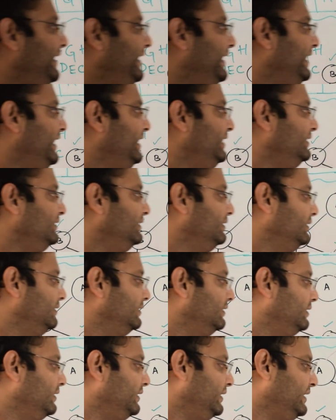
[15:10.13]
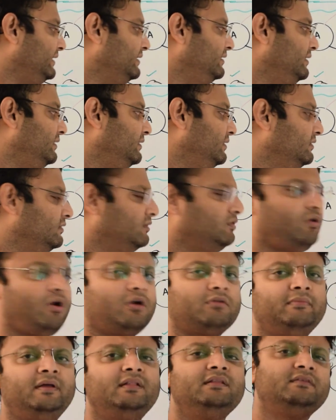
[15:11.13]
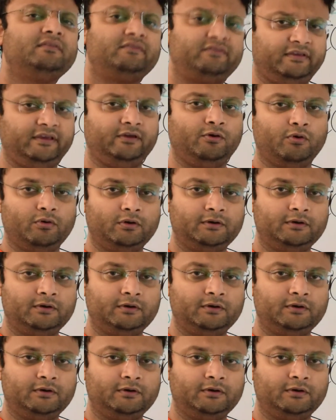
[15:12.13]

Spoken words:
in a normal C code.